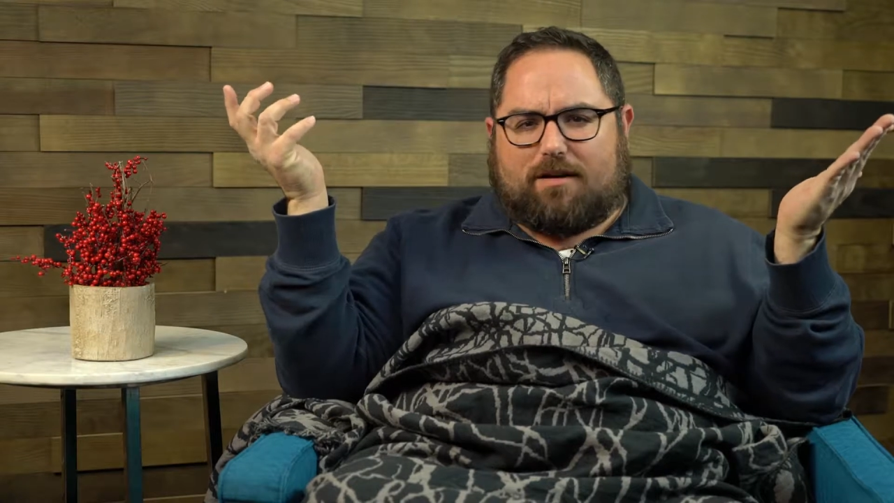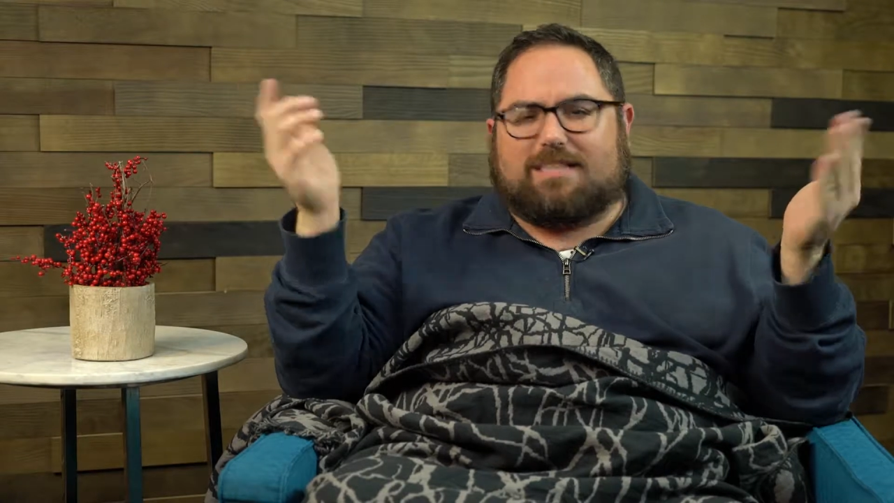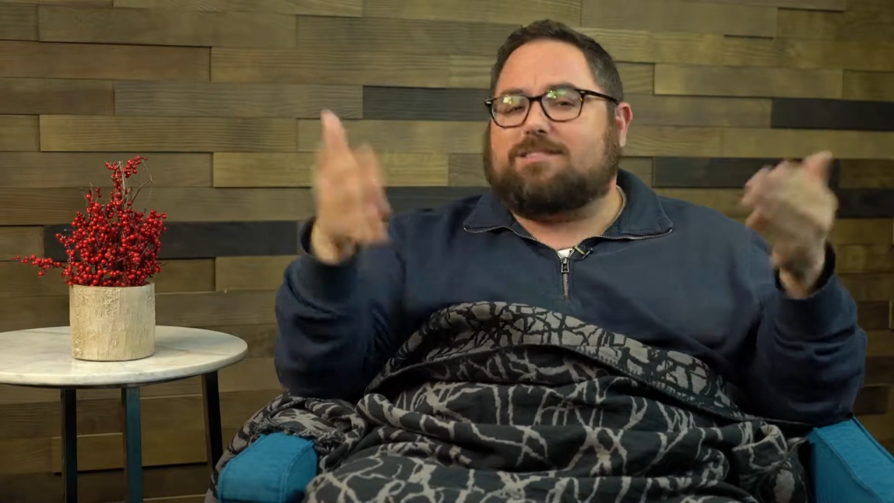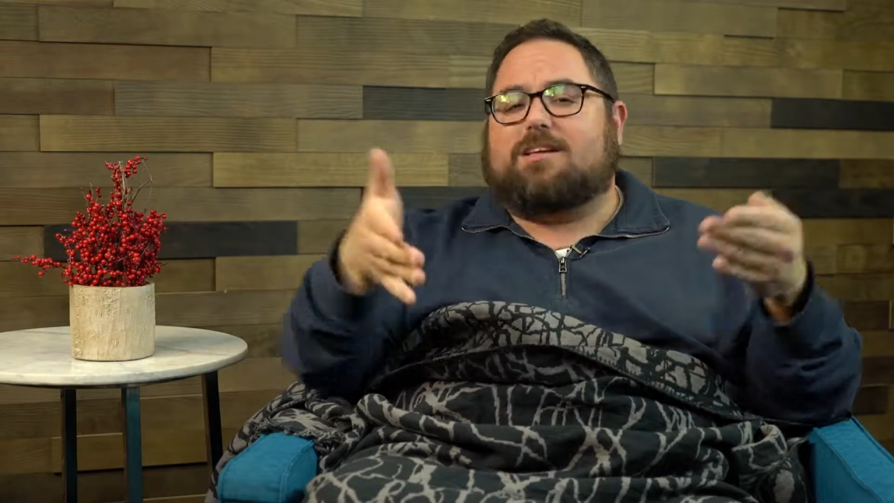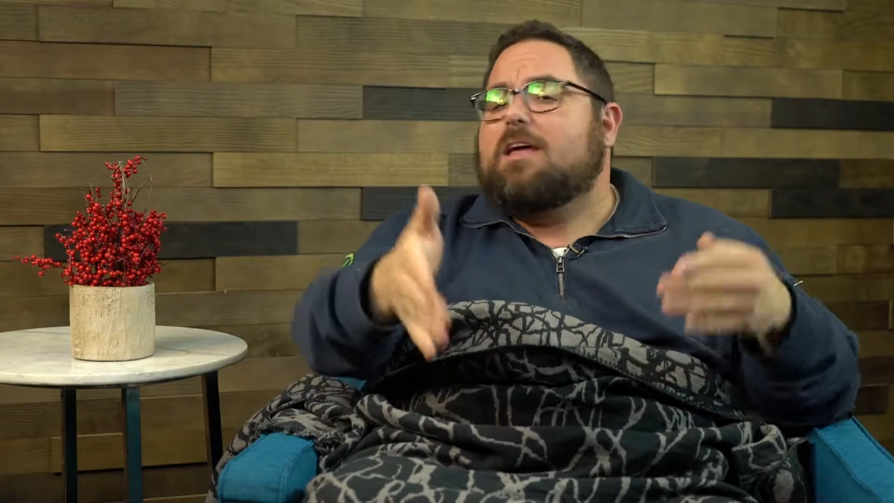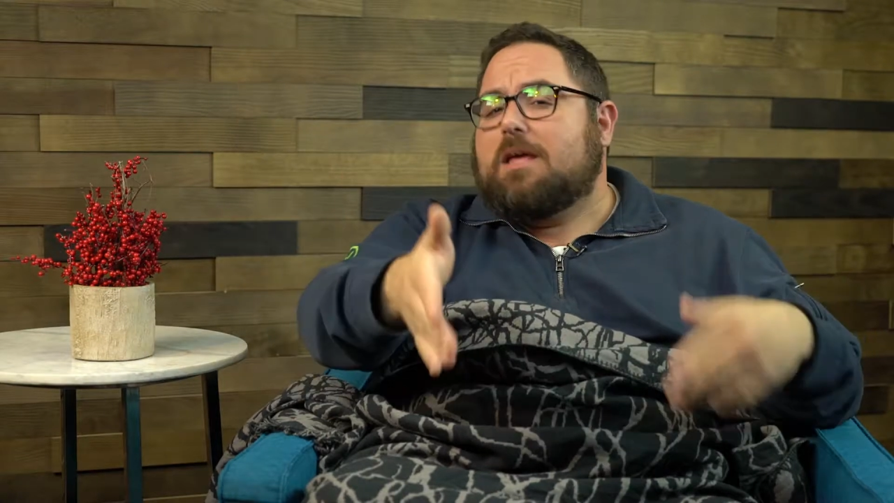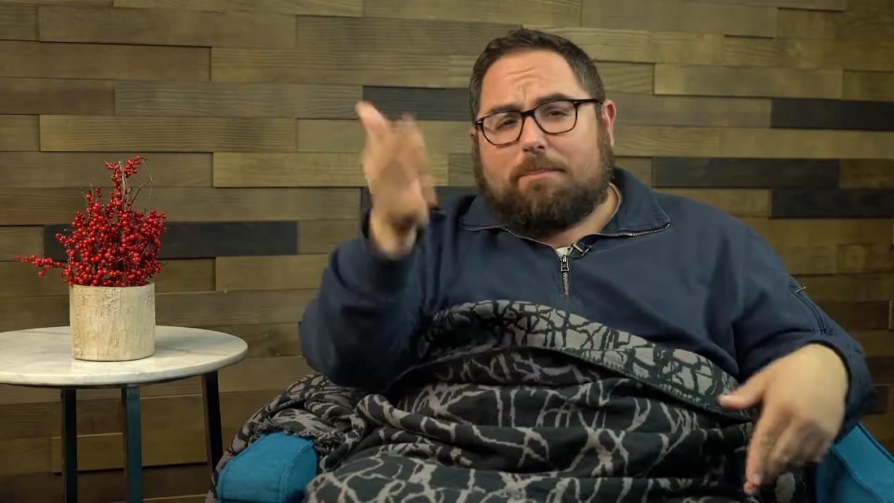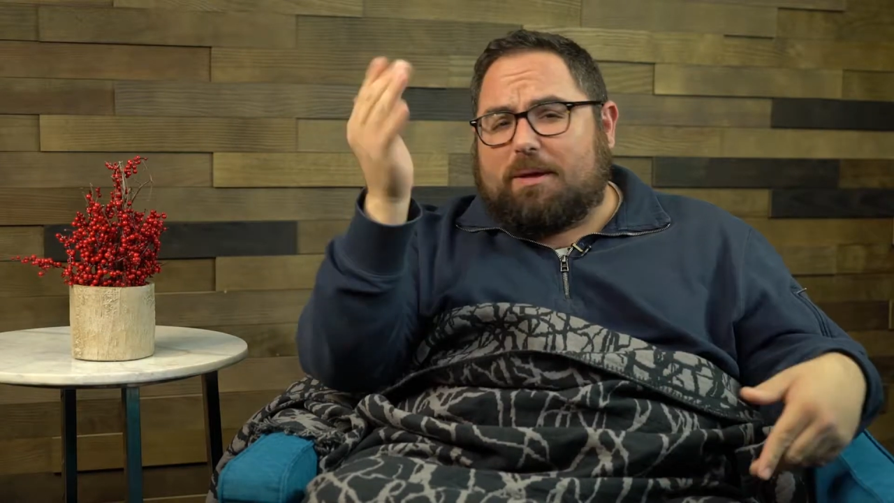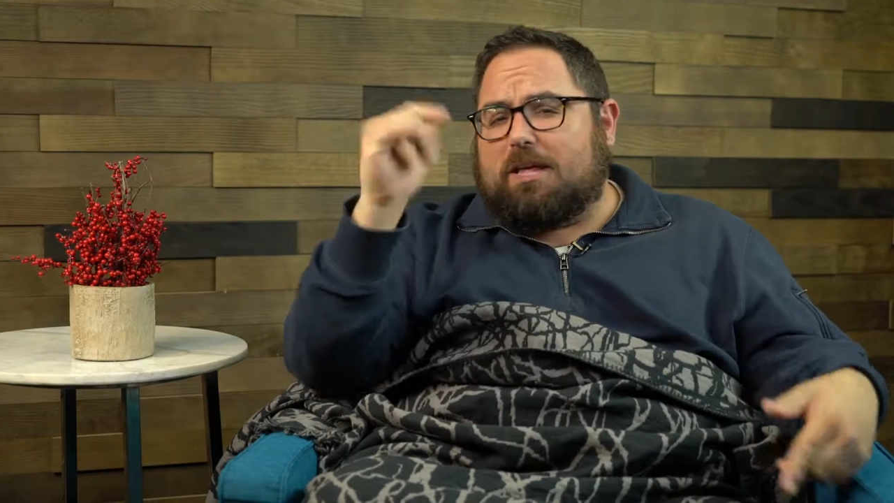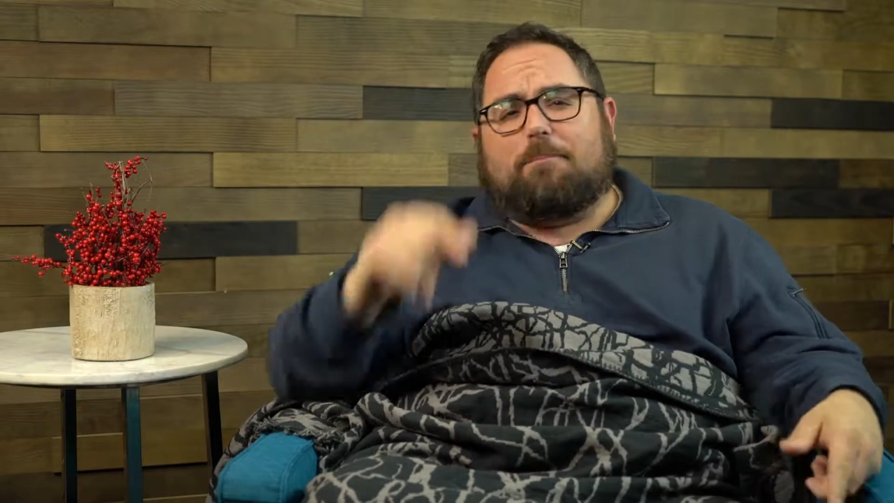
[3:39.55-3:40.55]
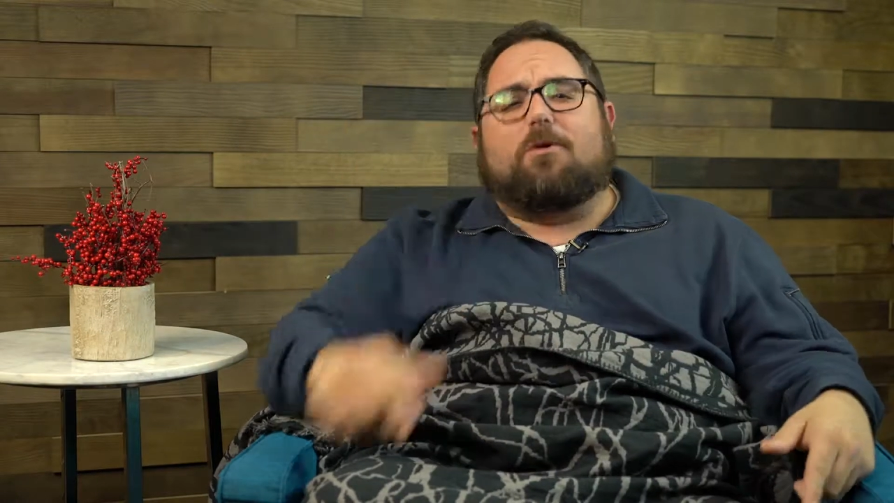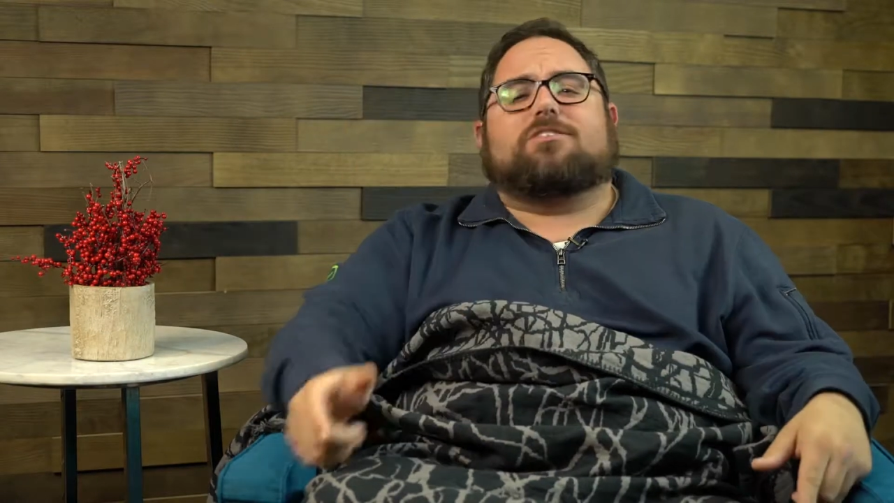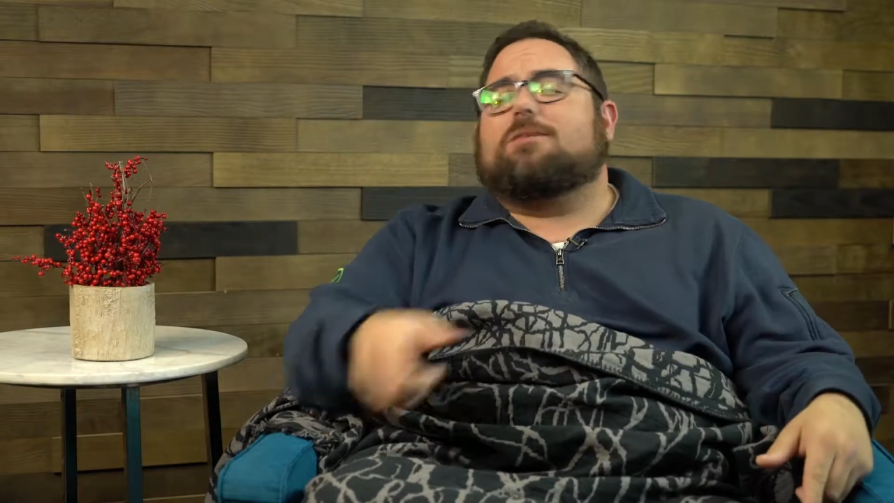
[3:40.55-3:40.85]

That's Billy Bush.